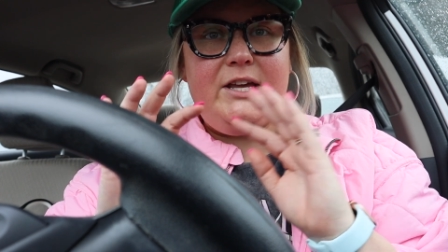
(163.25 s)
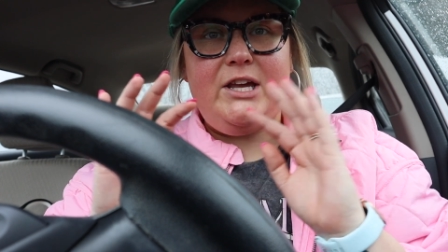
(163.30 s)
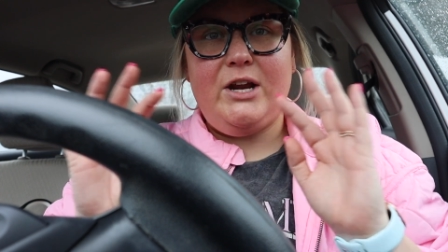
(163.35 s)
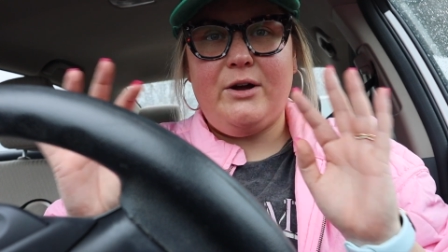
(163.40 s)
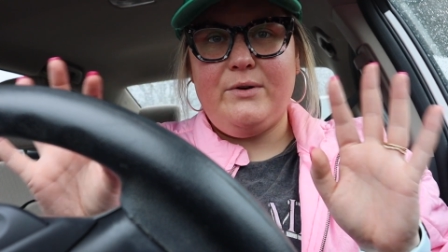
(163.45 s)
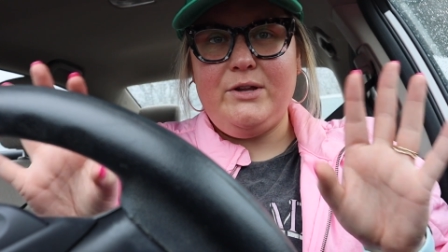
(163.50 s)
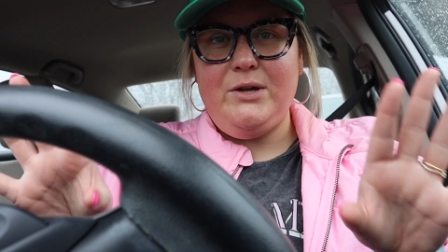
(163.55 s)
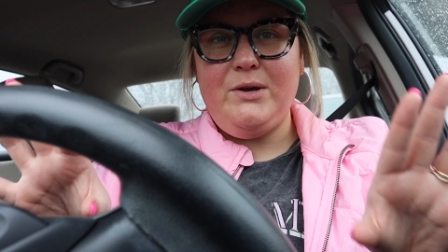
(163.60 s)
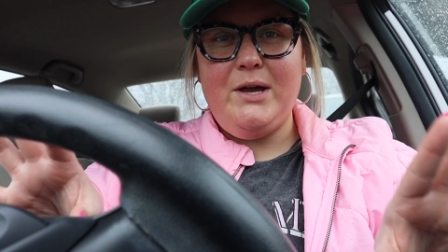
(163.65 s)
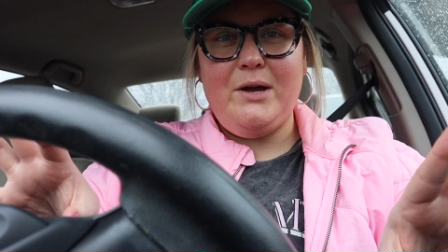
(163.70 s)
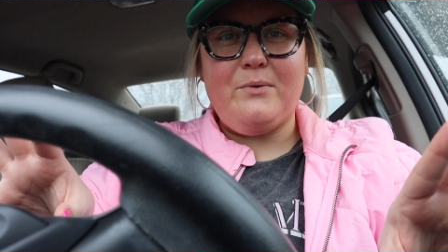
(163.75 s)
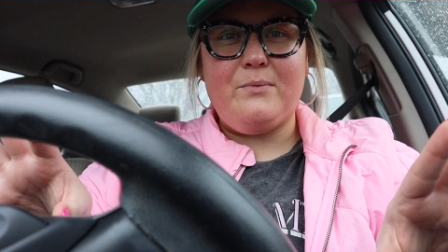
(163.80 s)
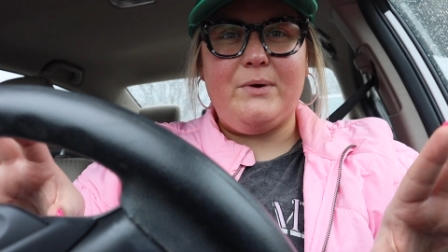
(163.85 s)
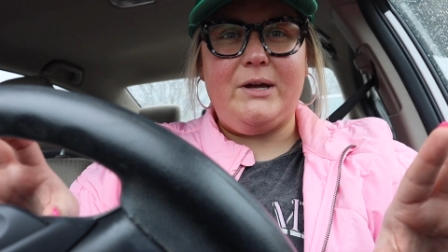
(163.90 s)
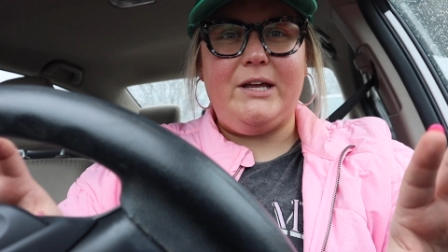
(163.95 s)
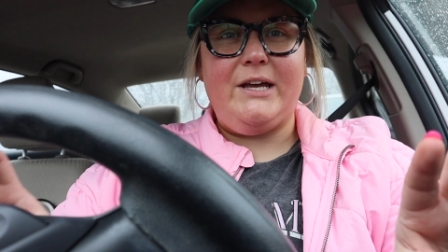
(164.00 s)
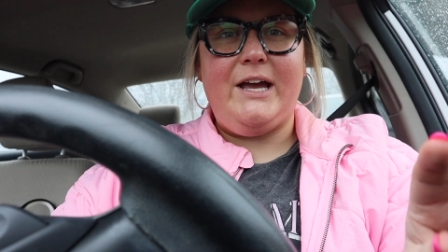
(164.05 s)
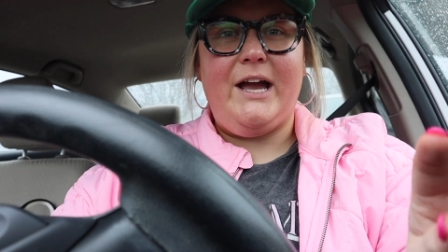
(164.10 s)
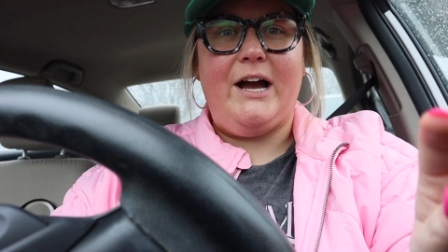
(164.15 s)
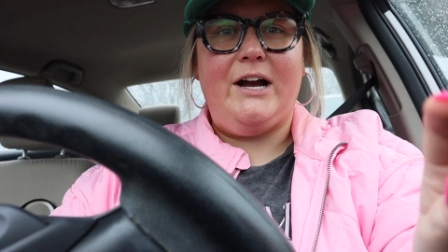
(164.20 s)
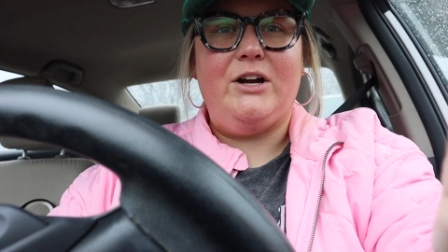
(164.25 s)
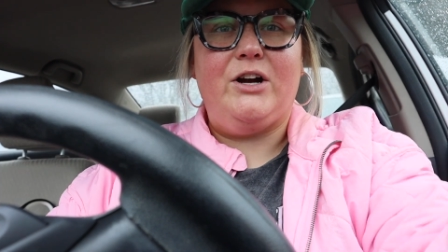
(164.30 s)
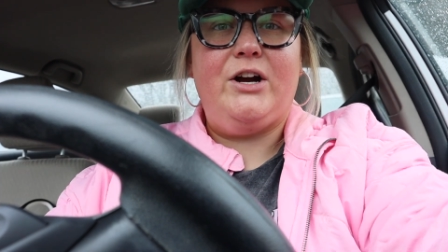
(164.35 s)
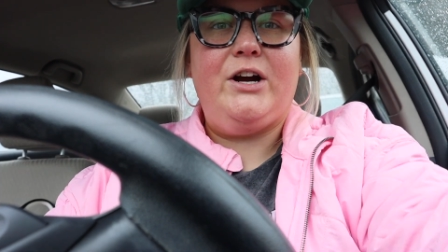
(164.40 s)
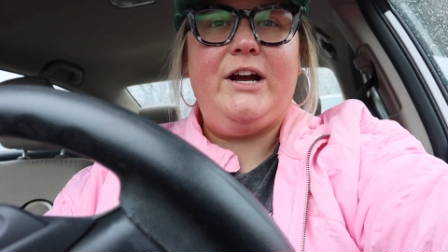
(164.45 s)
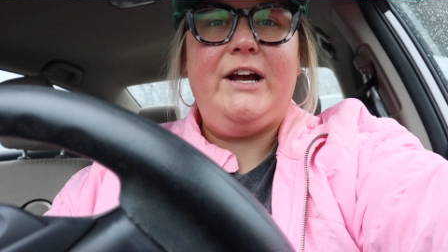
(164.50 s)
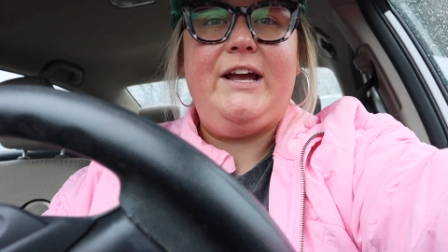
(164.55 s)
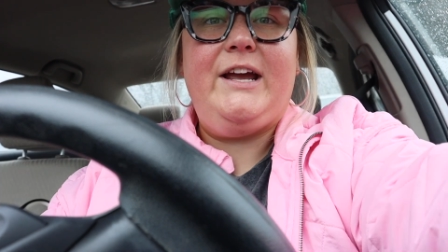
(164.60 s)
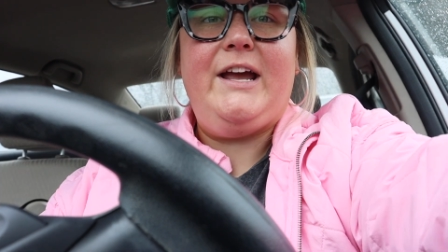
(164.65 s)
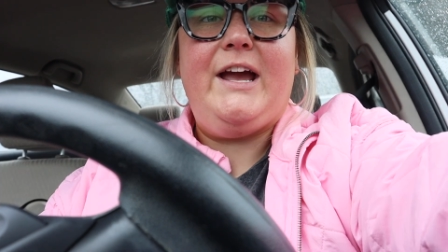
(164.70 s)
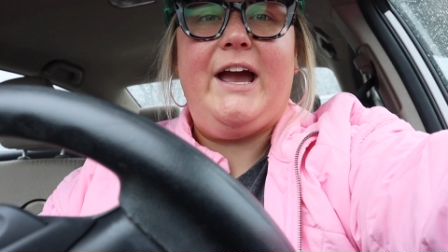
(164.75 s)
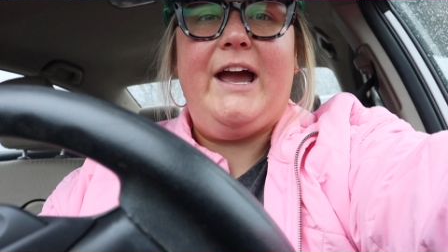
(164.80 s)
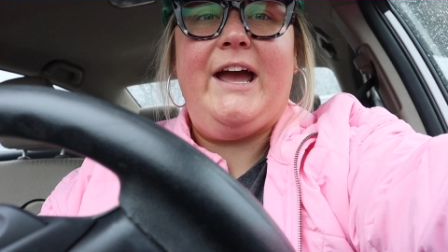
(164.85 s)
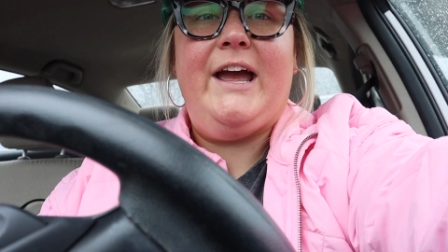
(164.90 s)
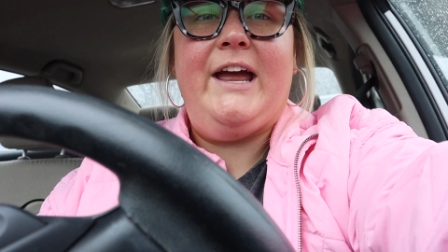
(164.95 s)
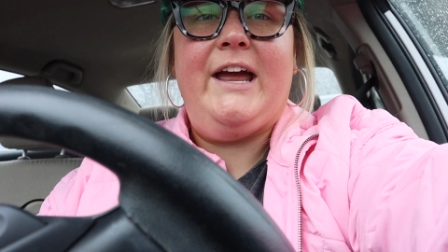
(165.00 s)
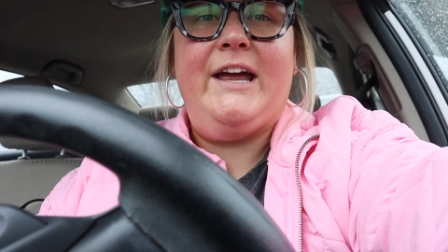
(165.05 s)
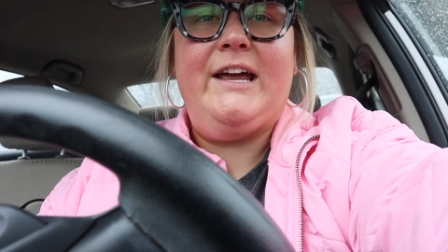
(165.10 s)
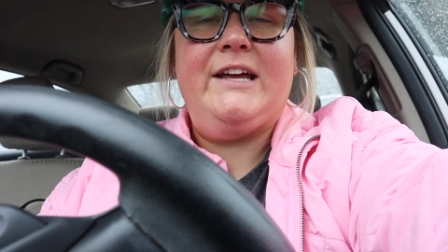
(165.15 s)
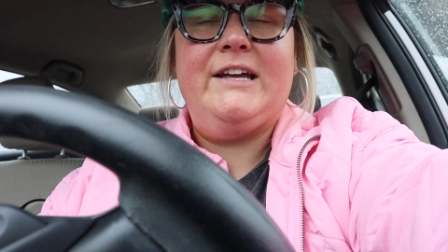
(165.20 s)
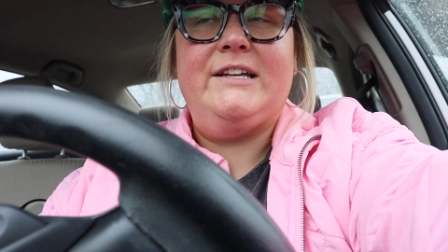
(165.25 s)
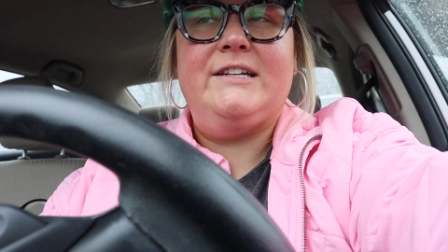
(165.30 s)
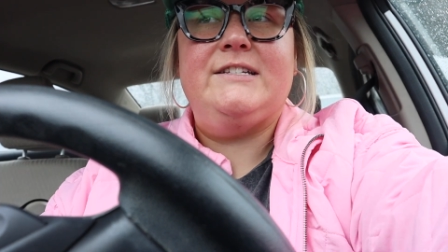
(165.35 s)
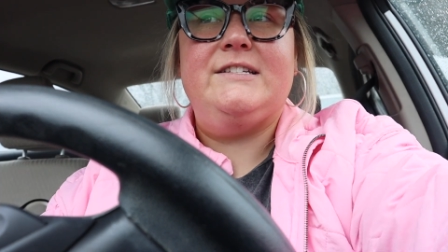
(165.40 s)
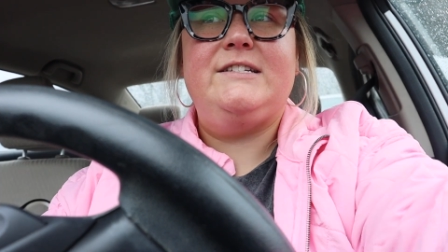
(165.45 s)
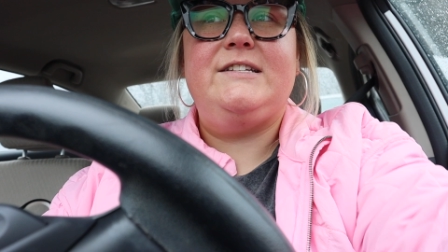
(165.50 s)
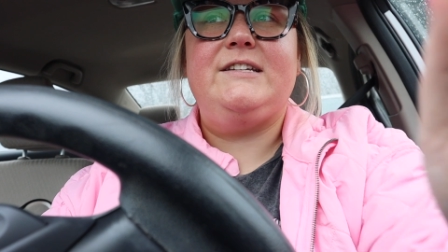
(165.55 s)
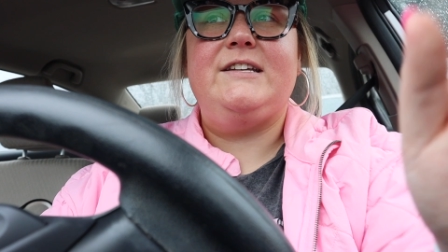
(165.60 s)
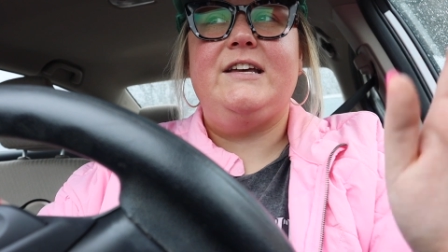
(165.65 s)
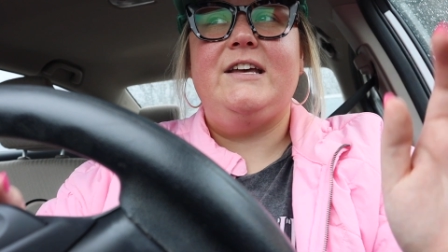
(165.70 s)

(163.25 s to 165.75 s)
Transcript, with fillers: you know, when you get really hungry and